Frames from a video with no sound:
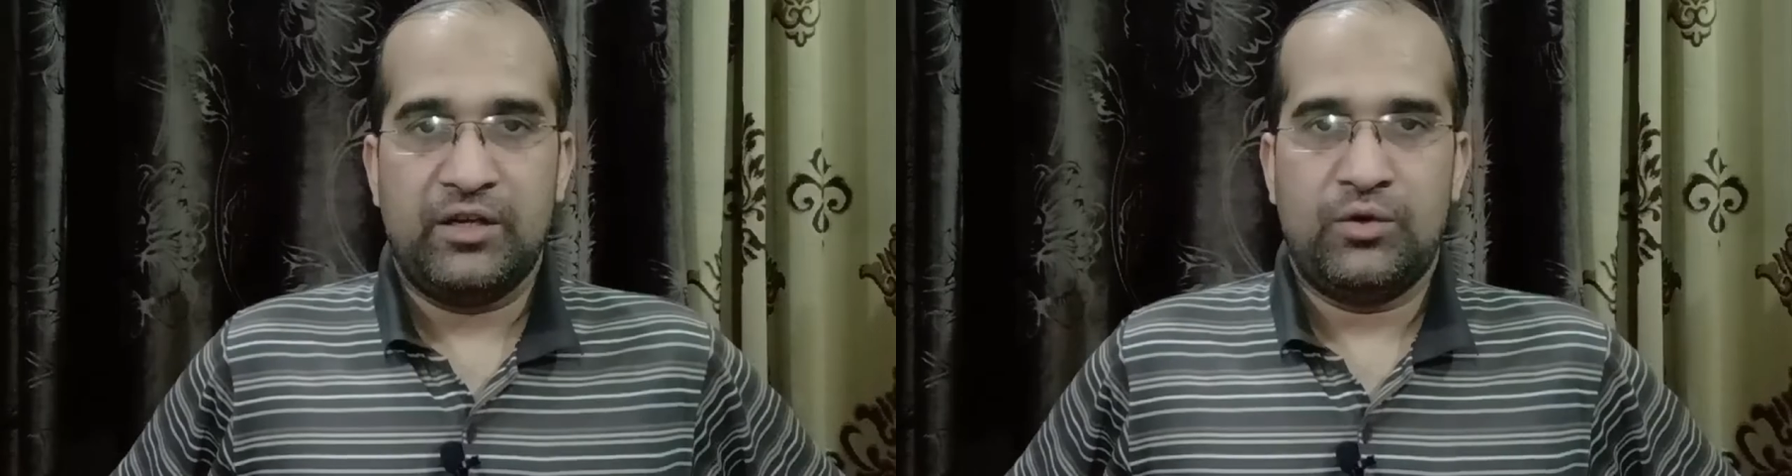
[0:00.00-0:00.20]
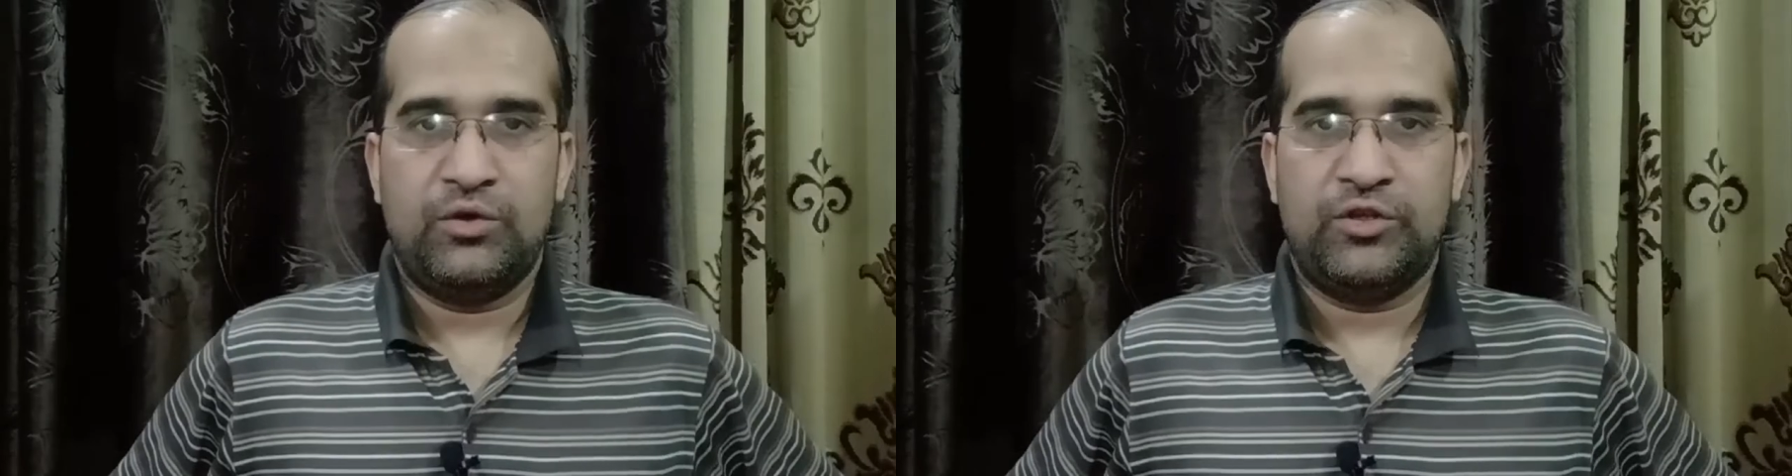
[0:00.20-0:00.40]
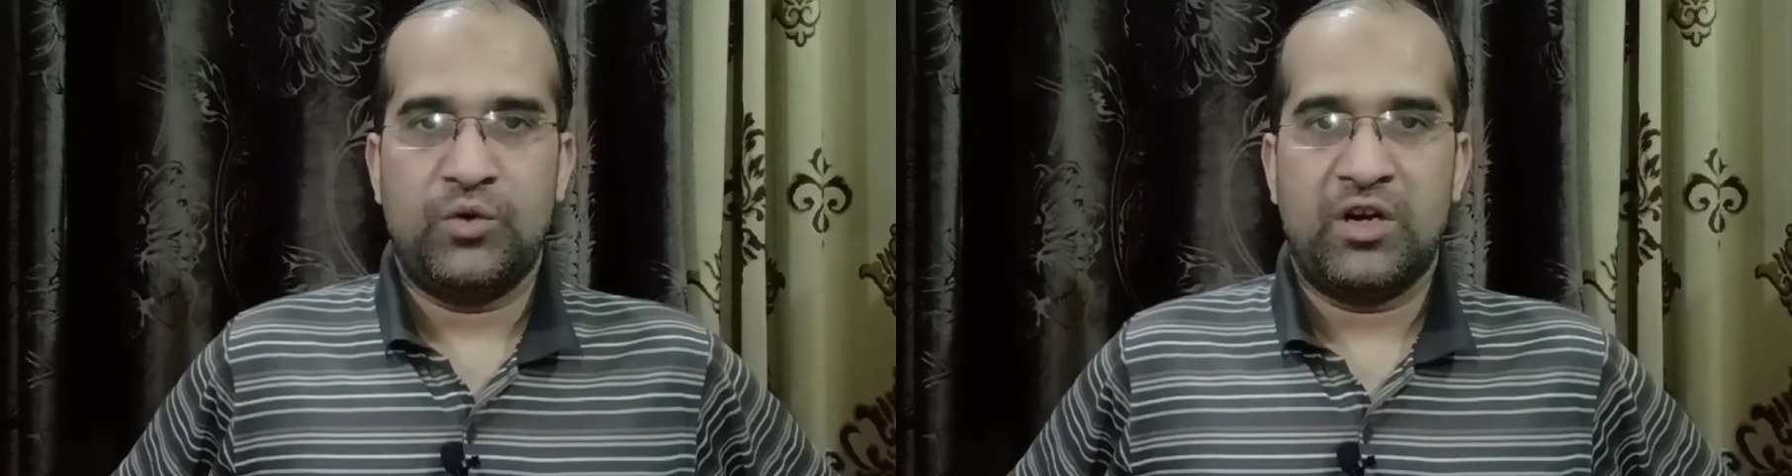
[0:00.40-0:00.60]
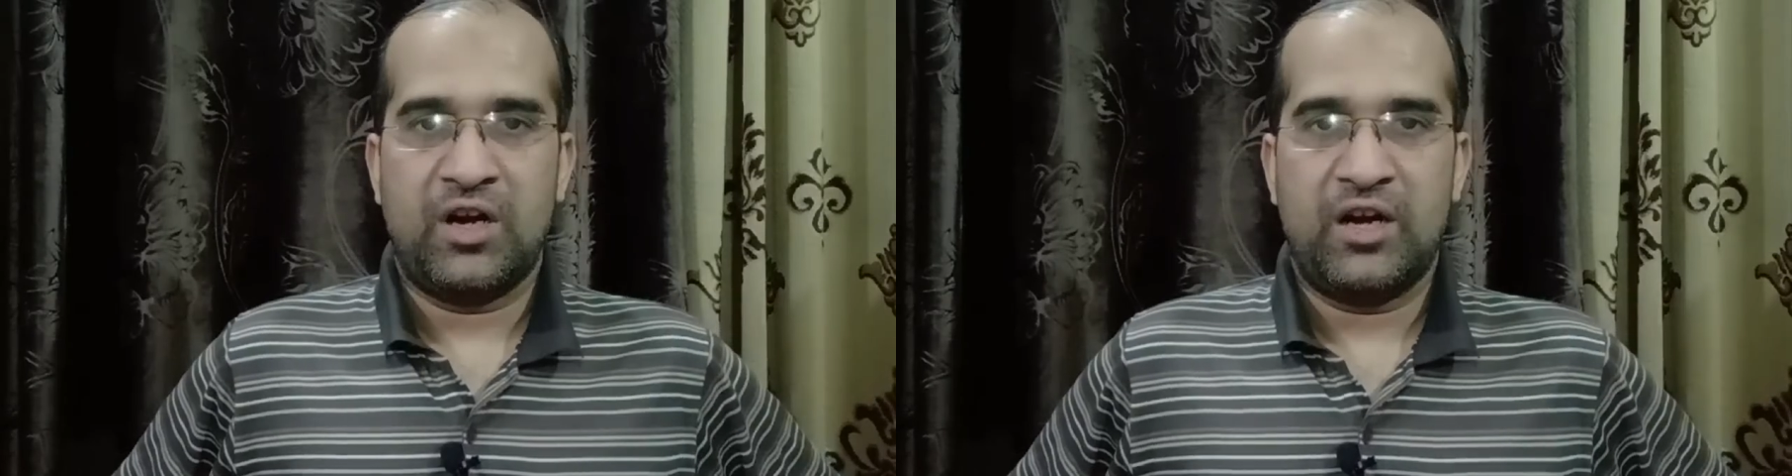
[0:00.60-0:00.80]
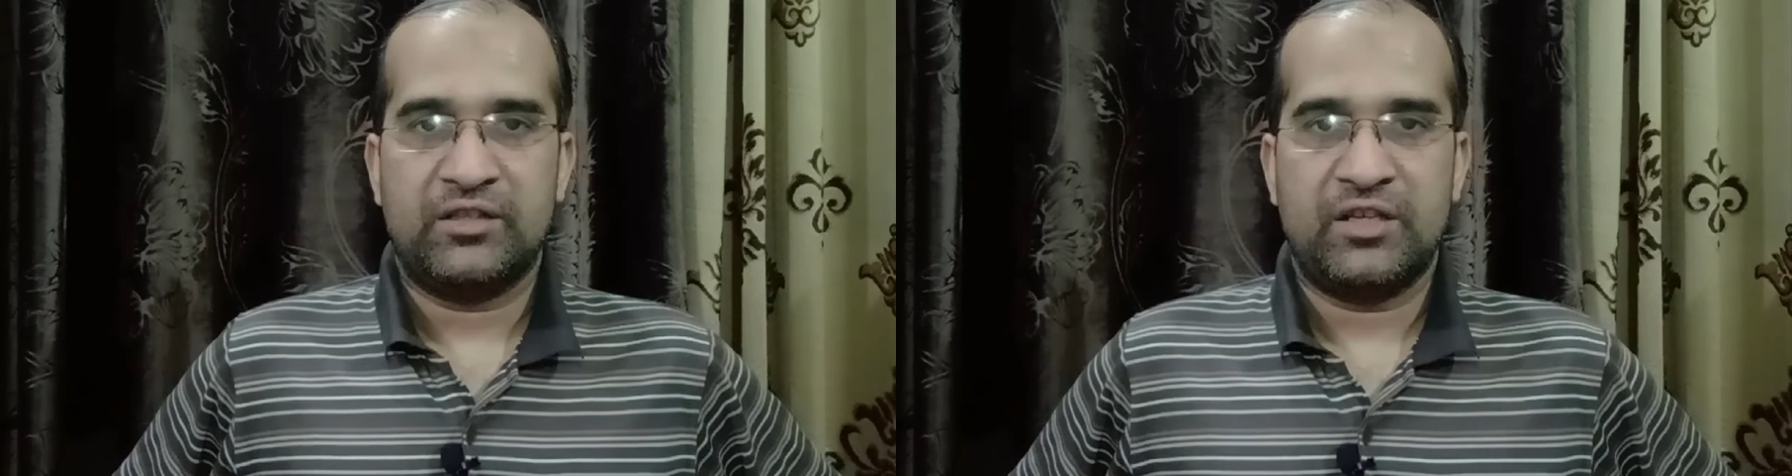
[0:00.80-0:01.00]
you are
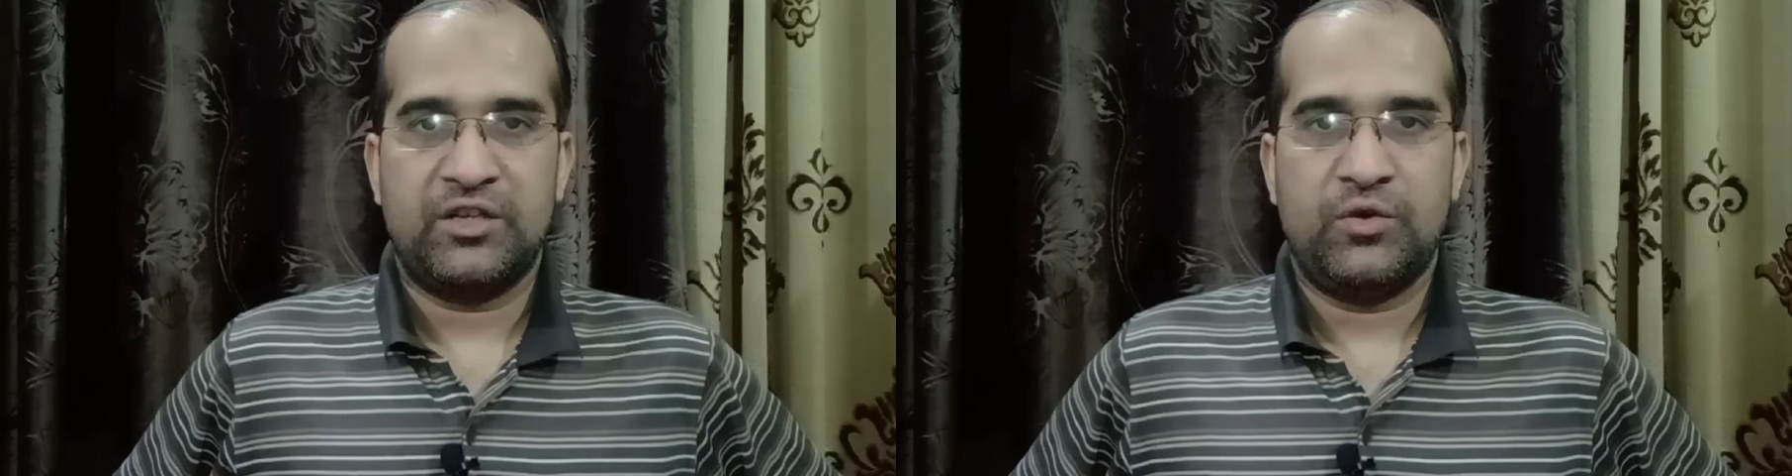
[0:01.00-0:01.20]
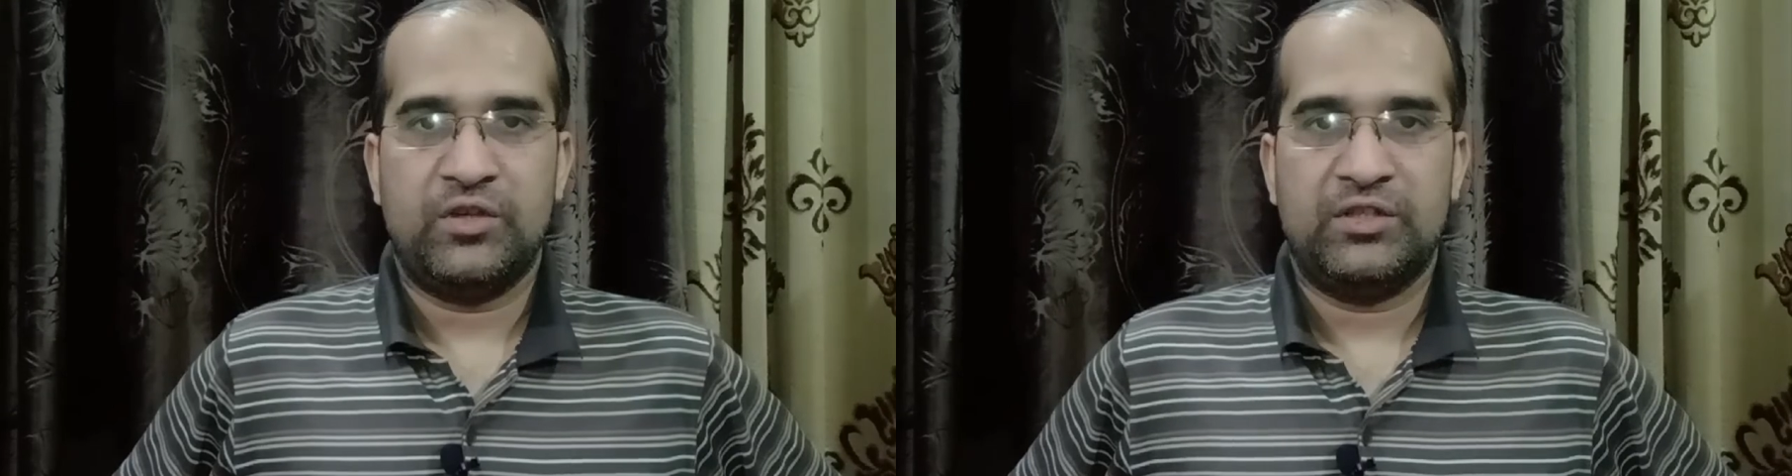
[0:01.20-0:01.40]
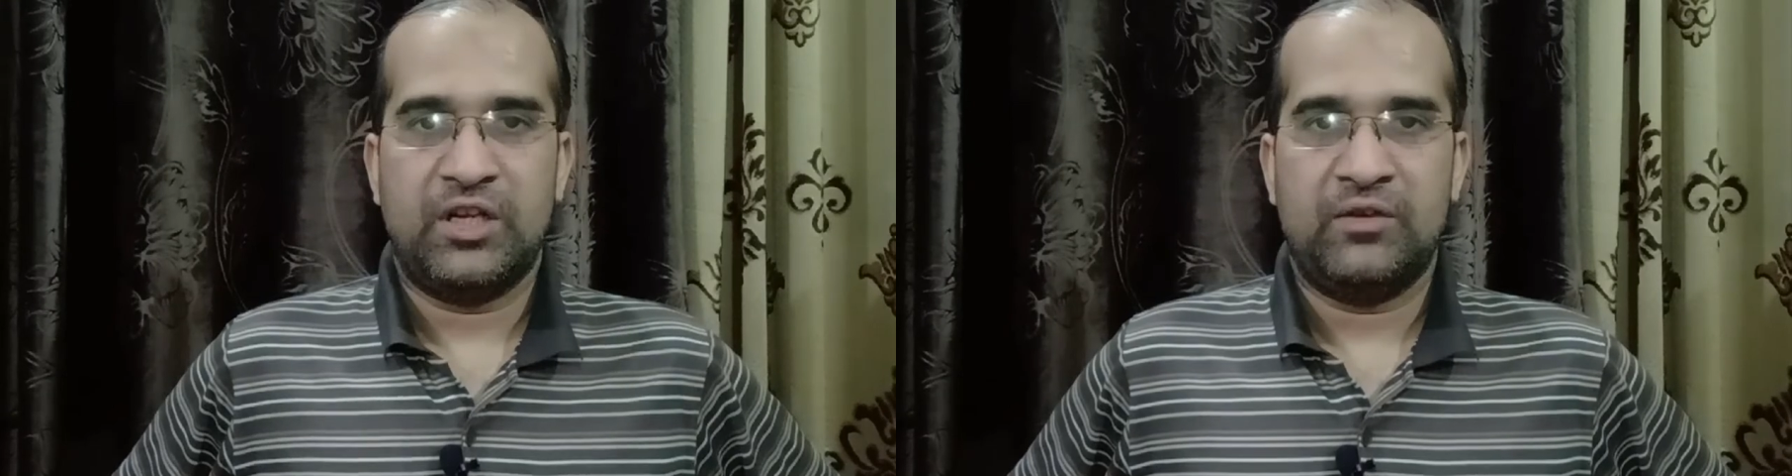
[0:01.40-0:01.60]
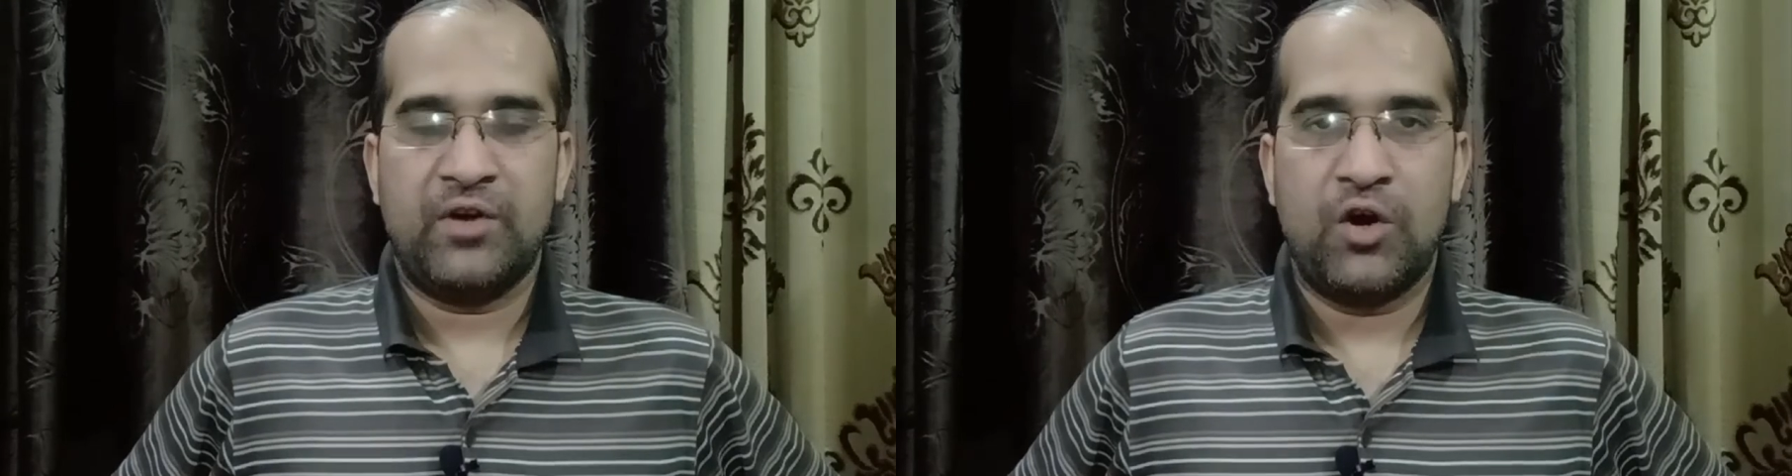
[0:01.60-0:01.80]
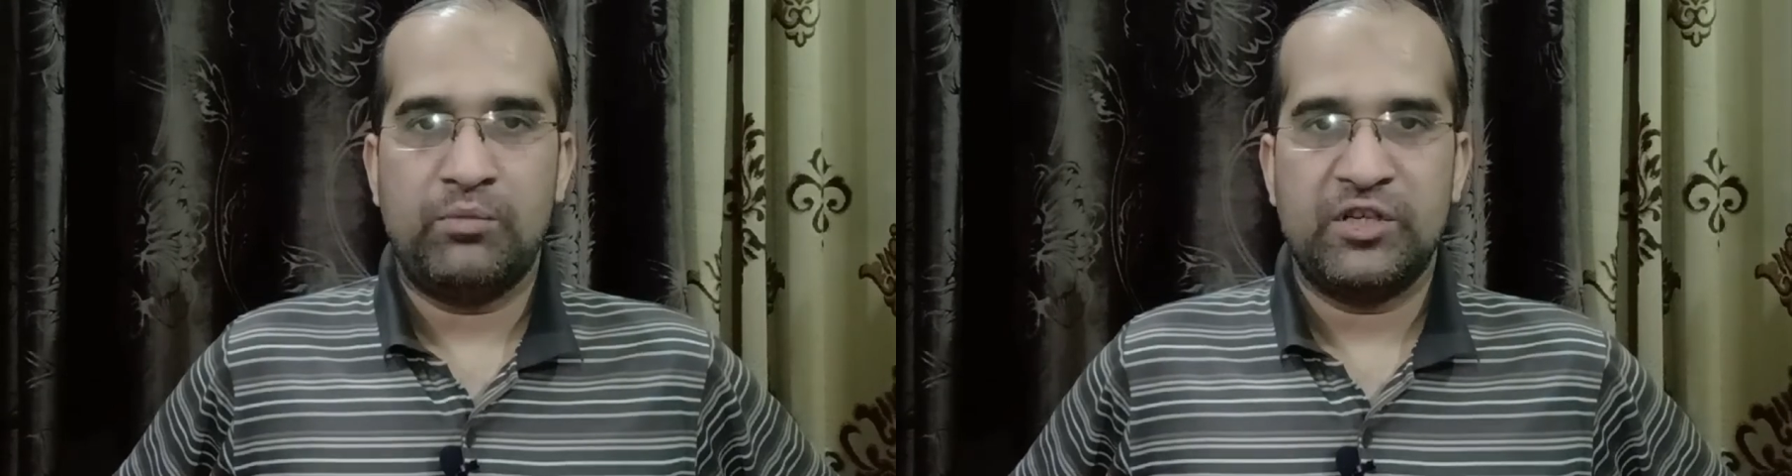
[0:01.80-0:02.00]
asking yourself
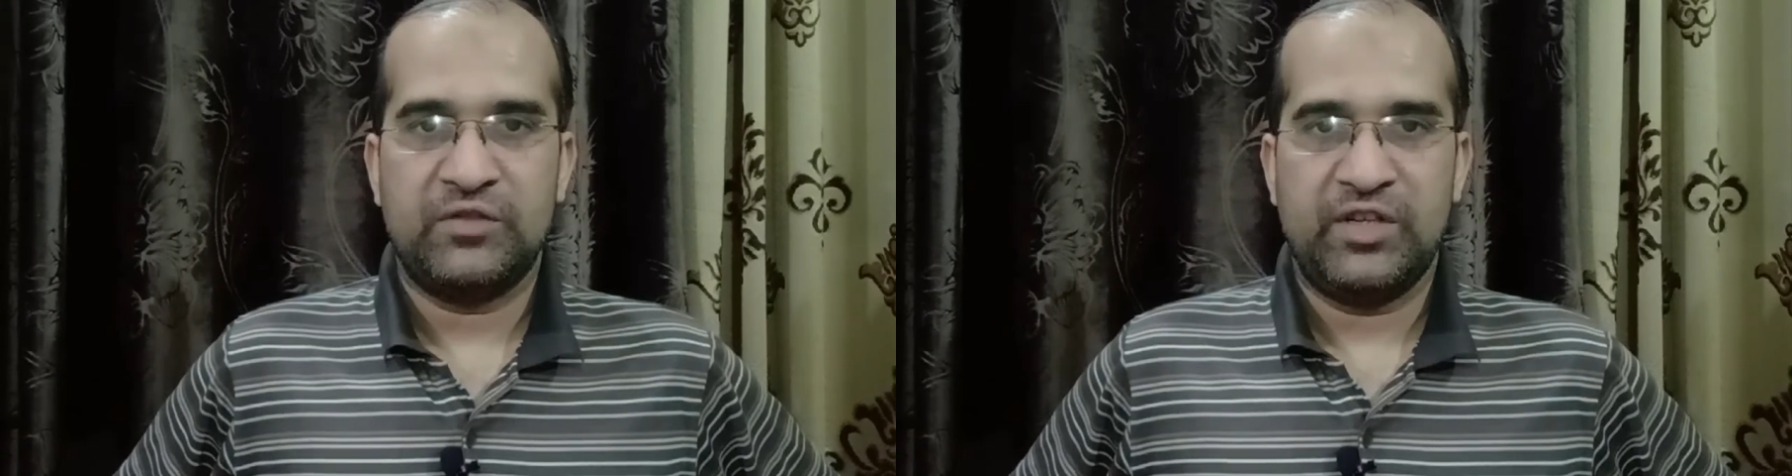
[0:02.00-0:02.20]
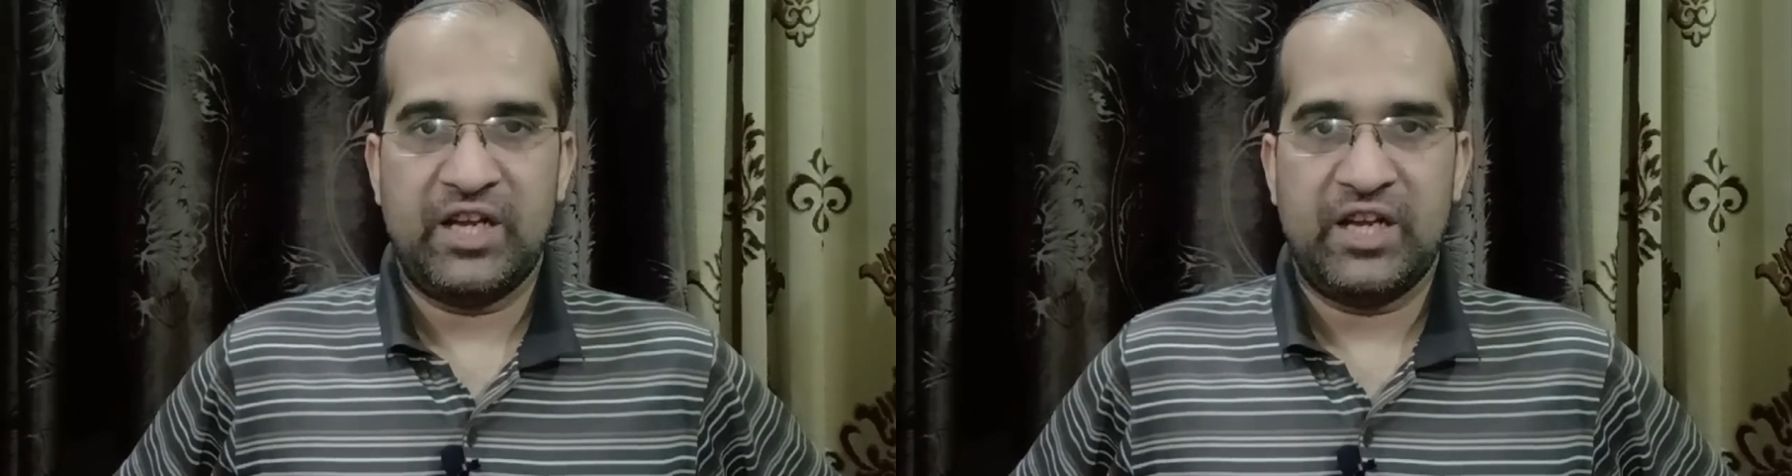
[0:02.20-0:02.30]
how much will